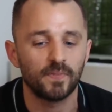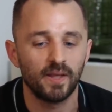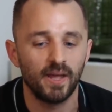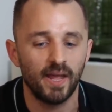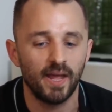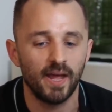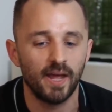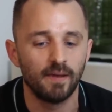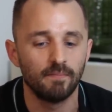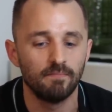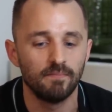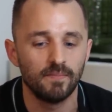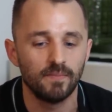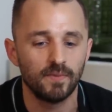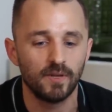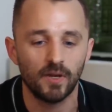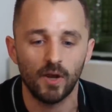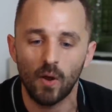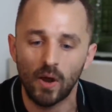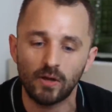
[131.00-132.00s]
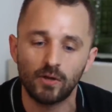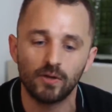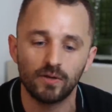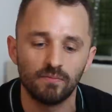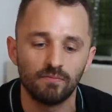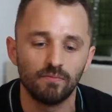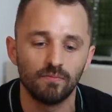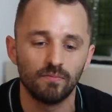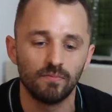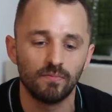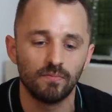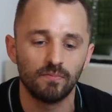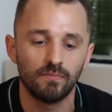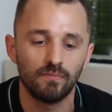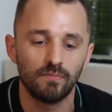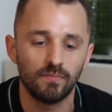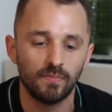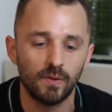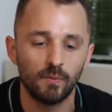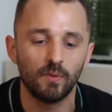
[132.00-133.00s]
And you know,
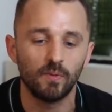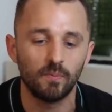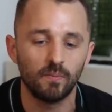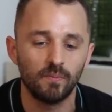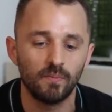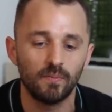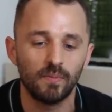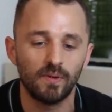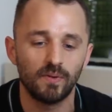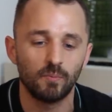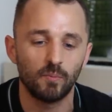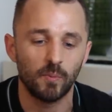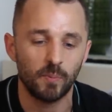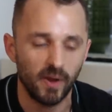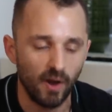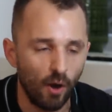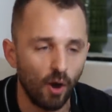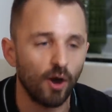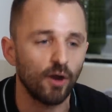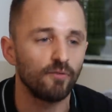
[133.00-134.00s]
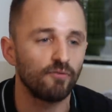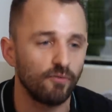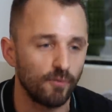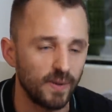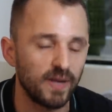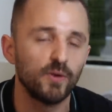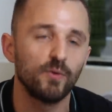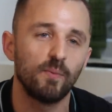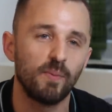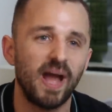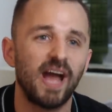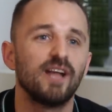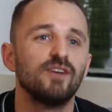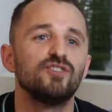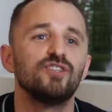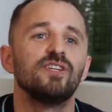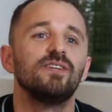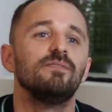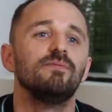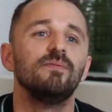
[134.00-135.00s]
it would be hard for me to
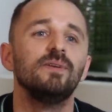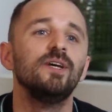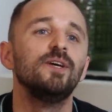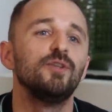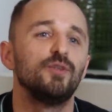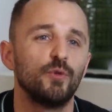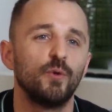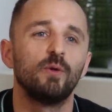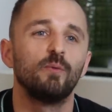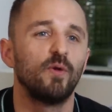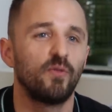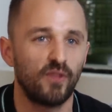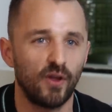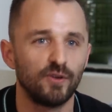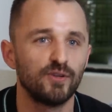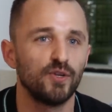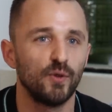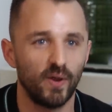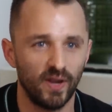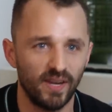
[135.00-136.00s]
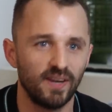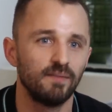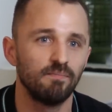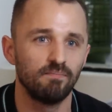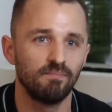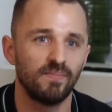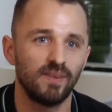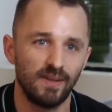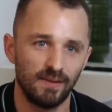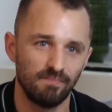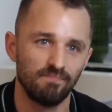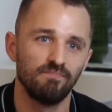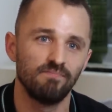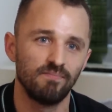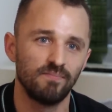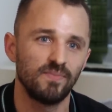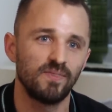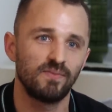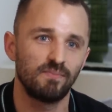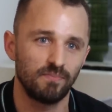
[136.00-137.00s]
imagine doing what they're doing
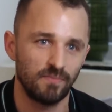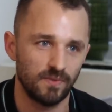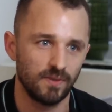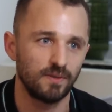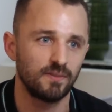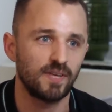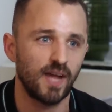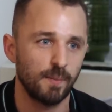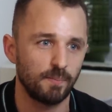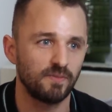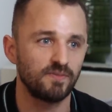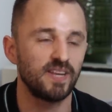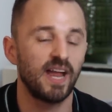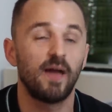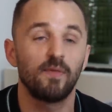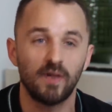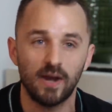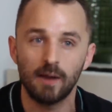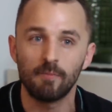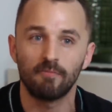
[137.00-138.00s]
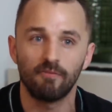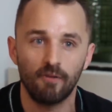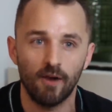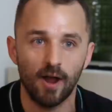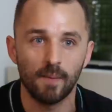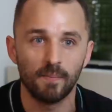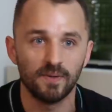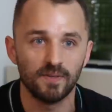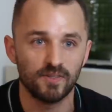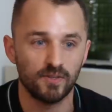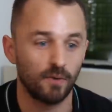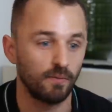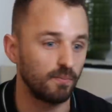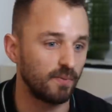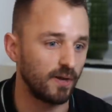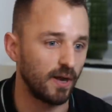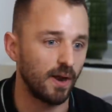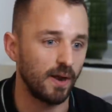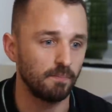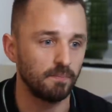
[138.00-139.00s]
in the type of town that I'm from. And so,
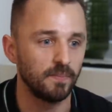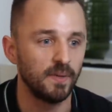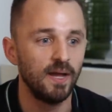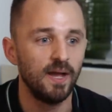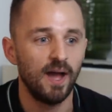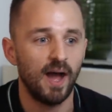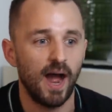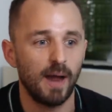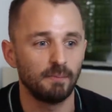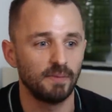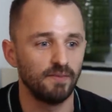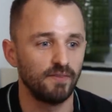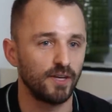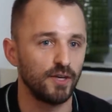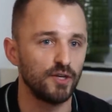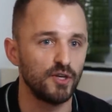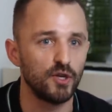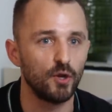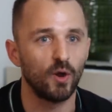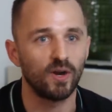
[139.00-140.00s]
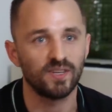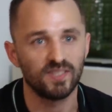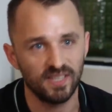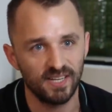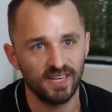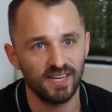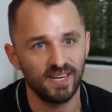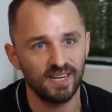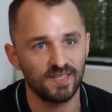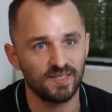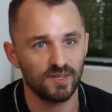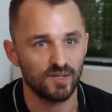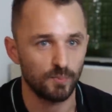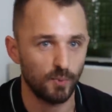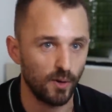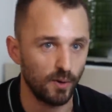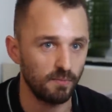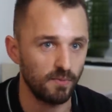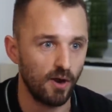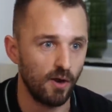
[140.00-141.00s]
you know, I'm living in New York City as a
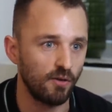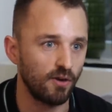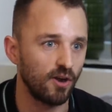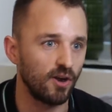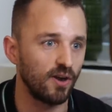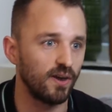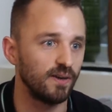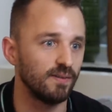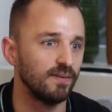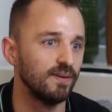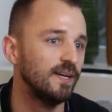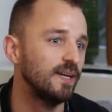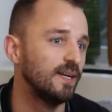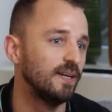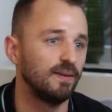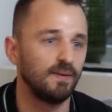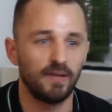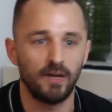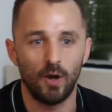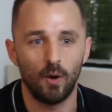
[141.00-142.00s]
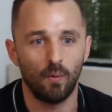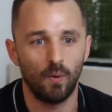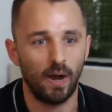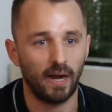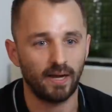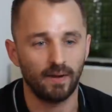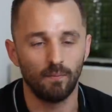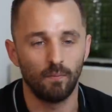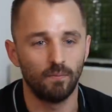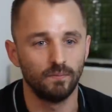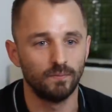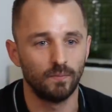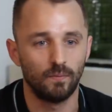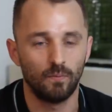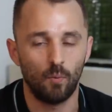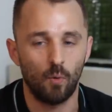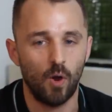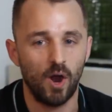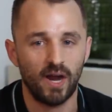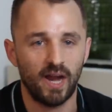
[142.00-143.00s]
sperm donor, and you know, I can
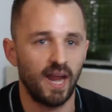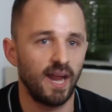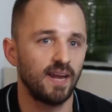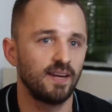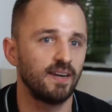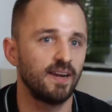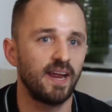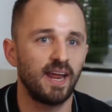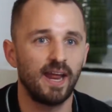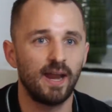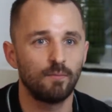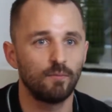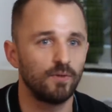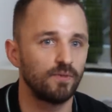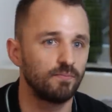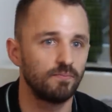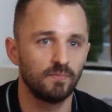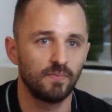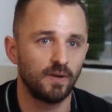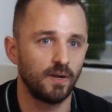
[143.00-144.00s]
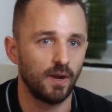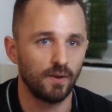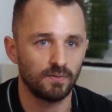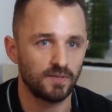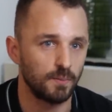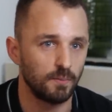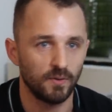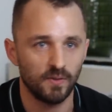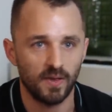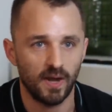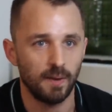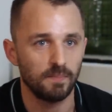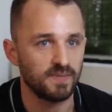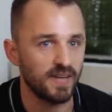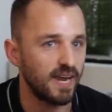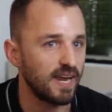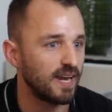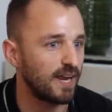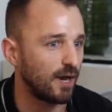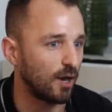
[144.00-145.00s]
walk hand in hand with, you know, someone that I'm
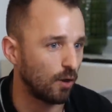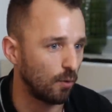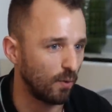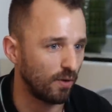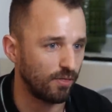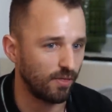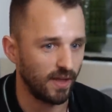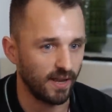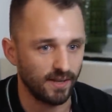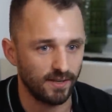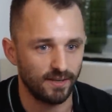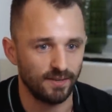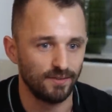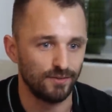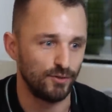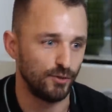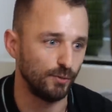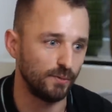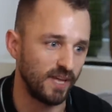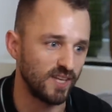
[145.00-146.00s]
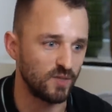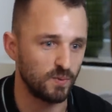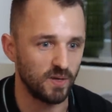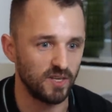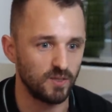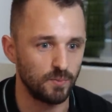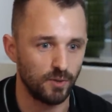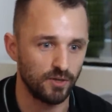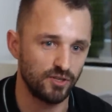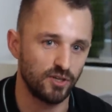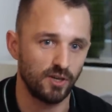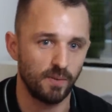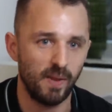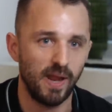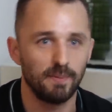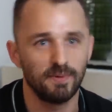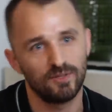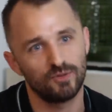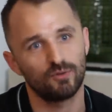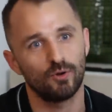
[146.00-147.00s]
dating, or with like two lesbians pushing a
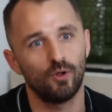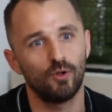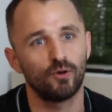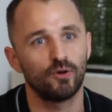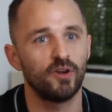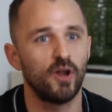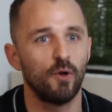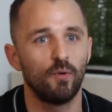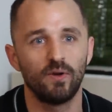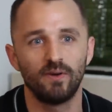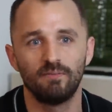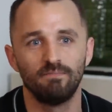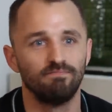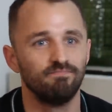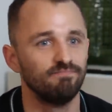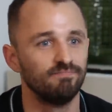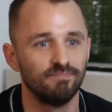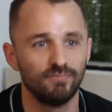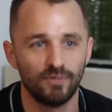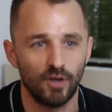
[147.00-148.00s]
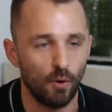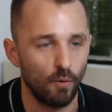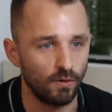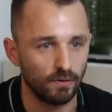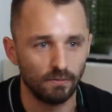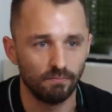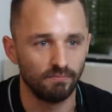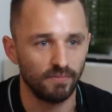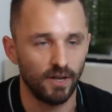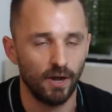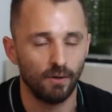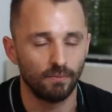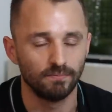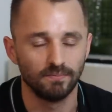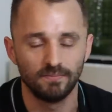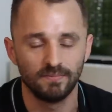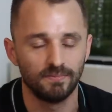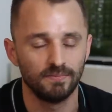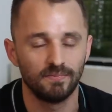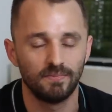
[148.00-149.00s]
baby stroller. No one, you
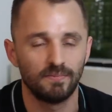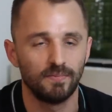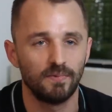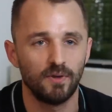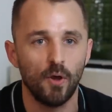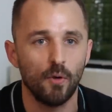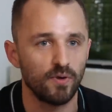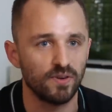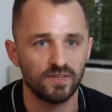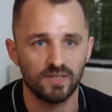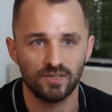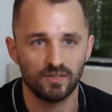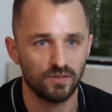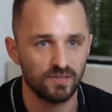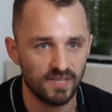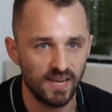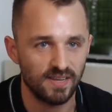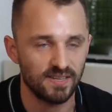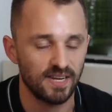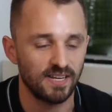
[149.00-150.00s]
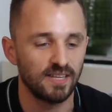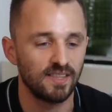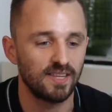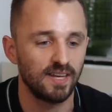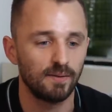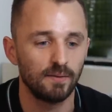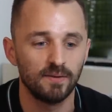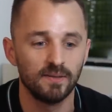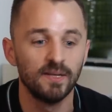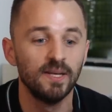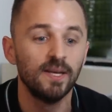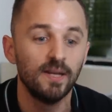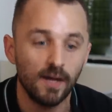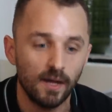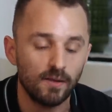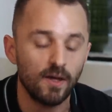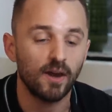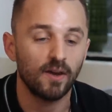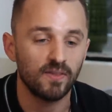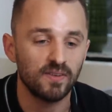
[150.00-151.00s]
know, notices or says anything. And
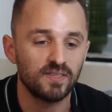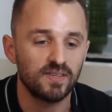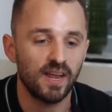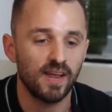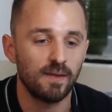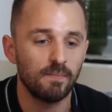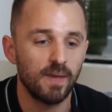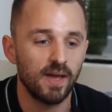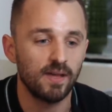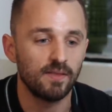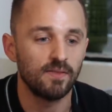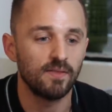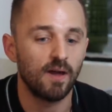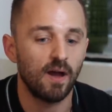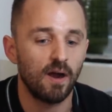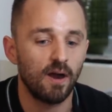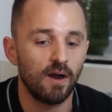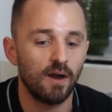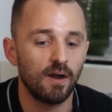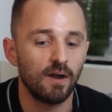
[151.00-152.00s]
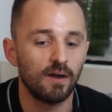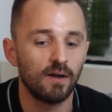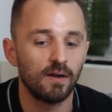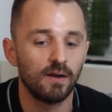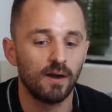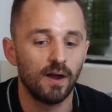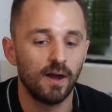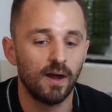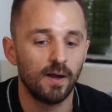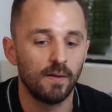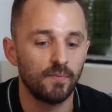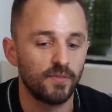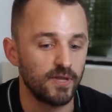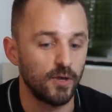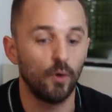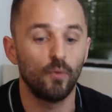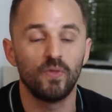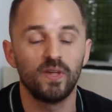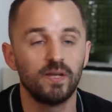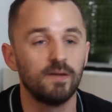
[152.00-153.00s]
a lot of these gay men are
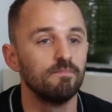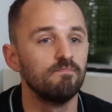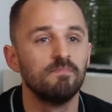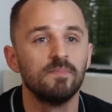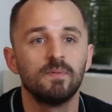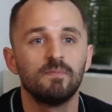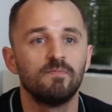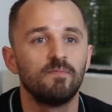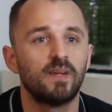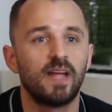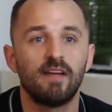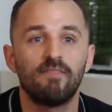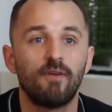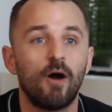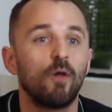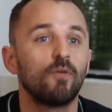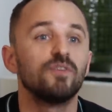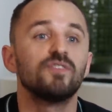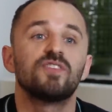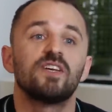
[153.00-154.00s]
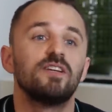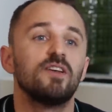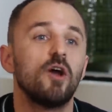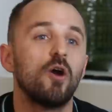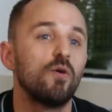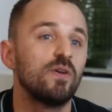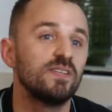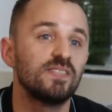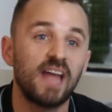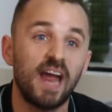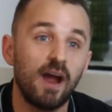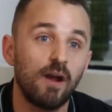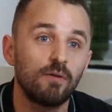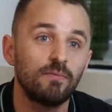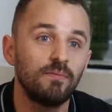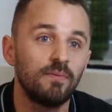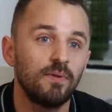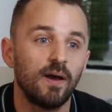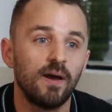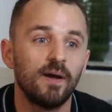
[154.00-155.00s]
the only gay fathers they know in
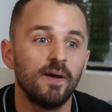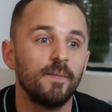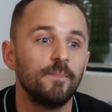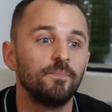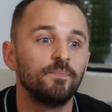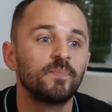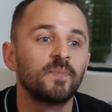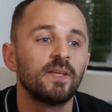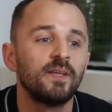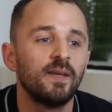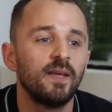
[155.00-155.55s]
town,